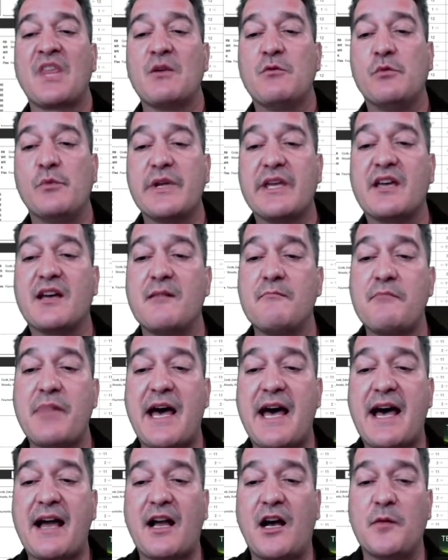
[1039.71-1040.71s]
When we come
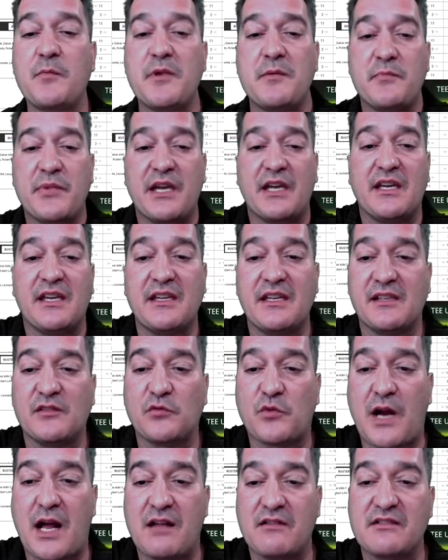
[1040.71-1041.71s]
back, I'll be picking in
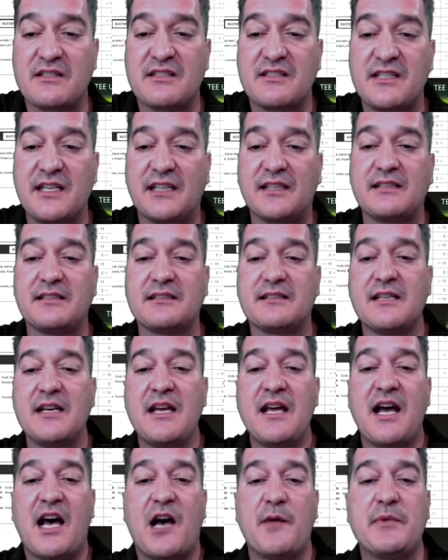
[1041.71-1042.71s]
round 6.
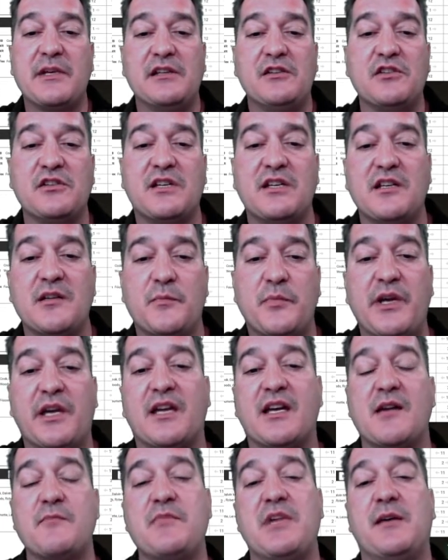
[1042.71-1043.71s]
I'll be looking to
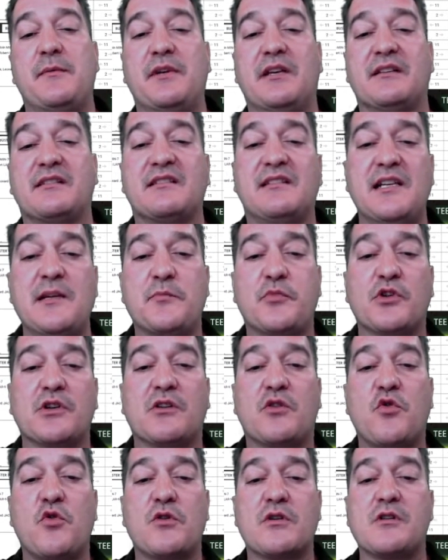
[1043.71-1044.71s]
pick up maybe a sleeper
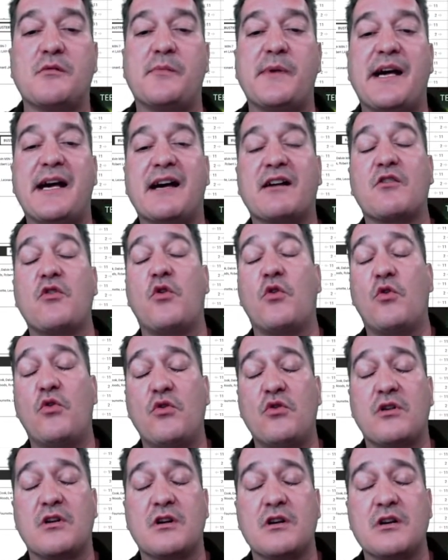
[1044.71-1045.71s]
at quarterback
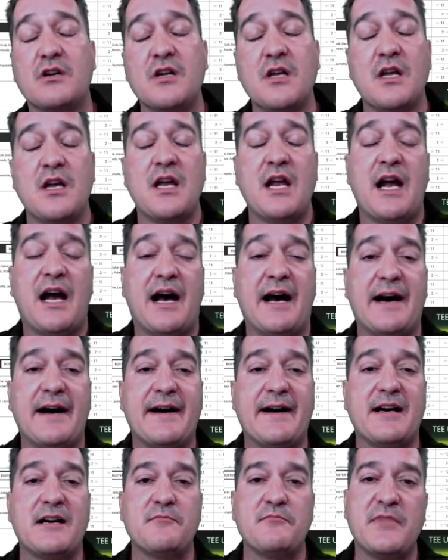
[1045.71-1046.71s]
or
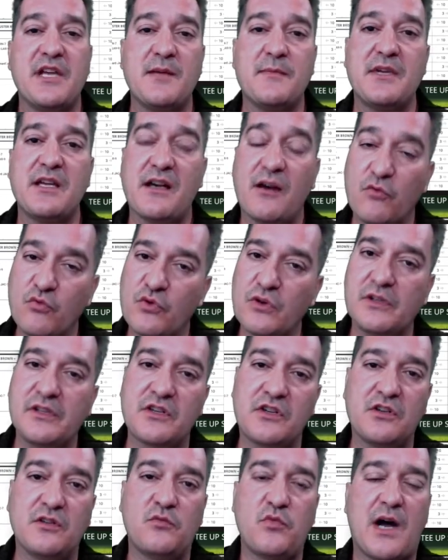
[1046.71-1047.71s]
maybe a
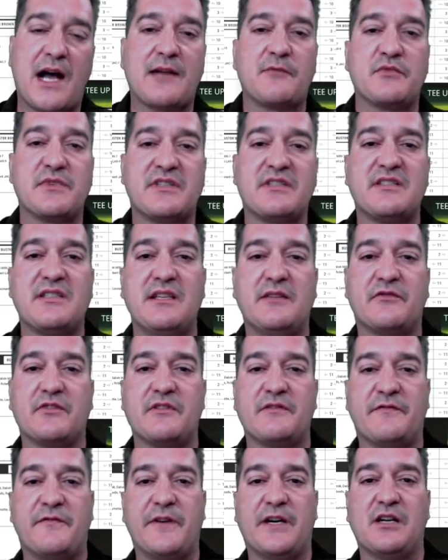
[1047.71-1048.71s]
really good wide
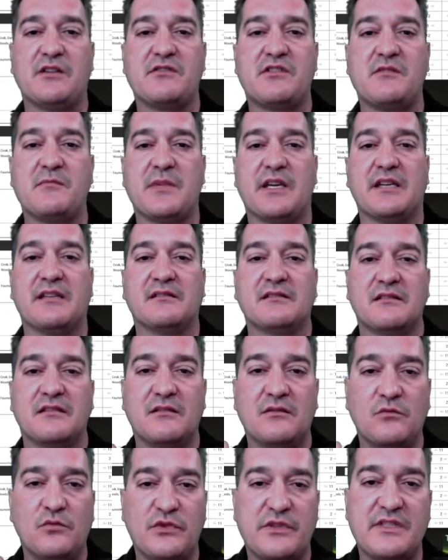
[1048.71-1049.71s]
receiver that fell to me.
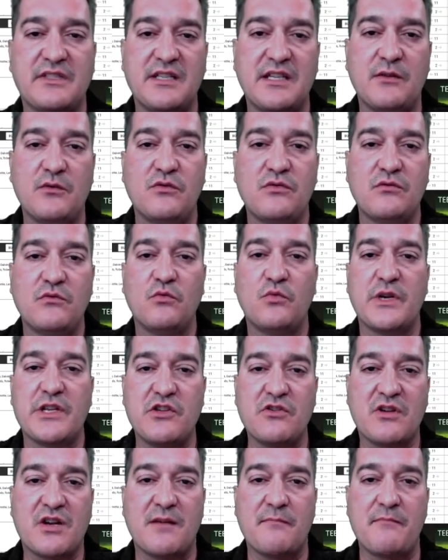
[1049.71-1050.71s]
We'll see
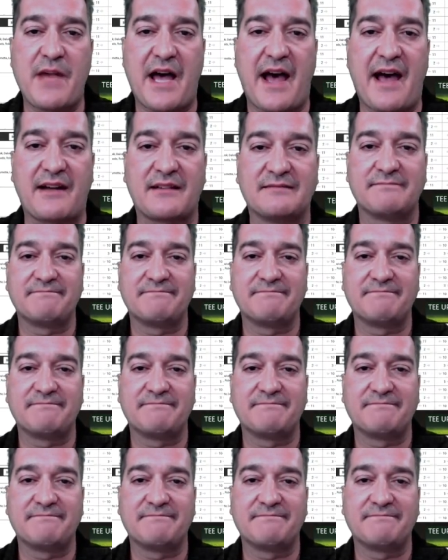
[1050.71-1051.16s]
when you come back.